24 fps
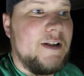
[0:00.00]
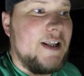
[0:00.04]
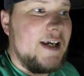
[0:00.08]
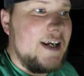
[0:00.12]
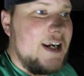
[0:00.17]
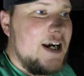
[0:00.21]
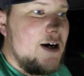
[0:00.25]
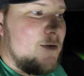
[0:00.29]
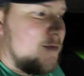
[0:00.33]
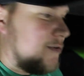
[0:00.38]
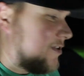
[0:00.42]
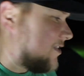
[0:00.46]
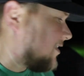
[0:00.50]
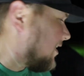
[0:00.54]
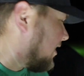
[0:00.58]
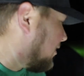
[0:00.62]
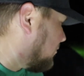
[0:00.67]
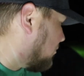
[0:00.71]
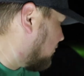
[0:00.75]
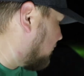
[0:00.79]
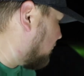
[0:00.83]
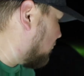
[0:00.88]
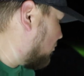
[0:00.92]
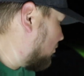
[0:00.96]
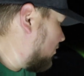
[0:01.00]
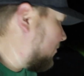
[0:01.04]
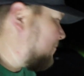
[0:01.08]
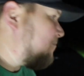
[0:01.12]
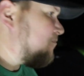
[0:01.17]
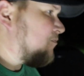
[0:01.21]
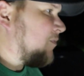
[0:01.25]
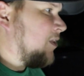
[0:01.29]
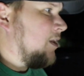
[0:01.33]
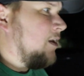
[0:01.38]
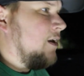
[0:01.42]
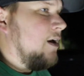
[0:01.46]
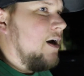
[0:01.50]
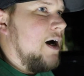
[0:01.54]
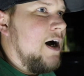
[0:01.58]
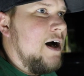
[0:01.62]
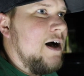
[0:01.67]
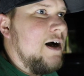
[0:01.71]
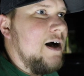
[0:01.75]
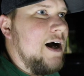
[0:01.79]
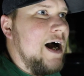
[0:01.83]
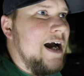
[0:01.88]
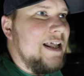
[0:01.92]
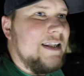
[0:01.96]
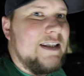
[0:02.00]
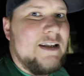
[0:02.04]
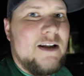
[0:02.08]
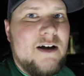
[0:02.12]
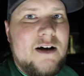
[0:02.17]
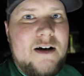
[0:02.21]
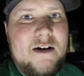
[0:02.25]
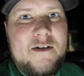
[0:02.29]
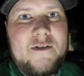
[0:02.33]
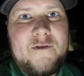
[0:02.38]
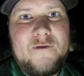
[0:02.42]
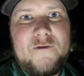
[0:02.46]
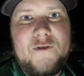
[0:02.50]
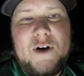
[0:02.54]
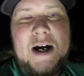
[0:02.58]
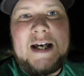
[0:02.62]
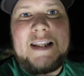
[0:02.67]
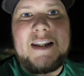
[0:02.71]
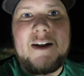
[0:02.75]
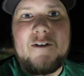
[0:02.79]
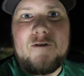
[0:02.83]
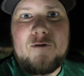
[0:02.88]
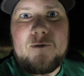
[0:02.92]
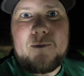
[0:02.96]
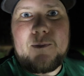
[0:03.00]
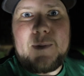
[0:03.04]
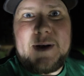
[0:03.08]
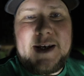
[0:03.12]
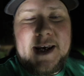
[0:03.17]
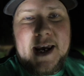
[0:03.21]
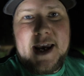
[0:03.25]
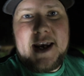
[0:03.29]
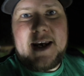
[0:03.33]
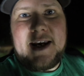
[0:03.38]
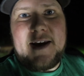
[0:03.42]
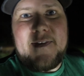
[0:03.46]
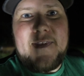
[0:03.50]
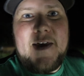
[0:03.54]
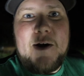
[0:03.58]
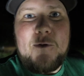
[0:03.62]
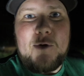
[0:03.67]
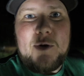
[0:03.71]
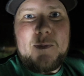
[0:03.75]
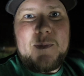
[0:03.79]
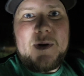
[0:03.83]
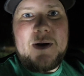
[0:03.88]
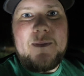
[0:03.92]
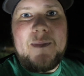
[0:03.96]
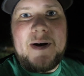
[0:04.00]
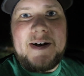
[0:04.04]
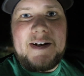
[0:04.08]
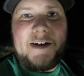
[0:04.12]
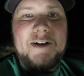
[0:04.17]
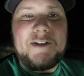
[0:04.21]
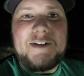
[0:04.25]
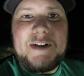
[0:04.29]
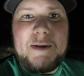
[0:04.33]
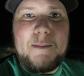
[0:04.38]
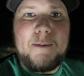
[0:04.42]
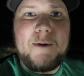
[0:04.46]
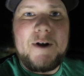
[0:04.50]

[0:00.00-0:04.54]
and like I was saying before, I love cake, and that would be my guilty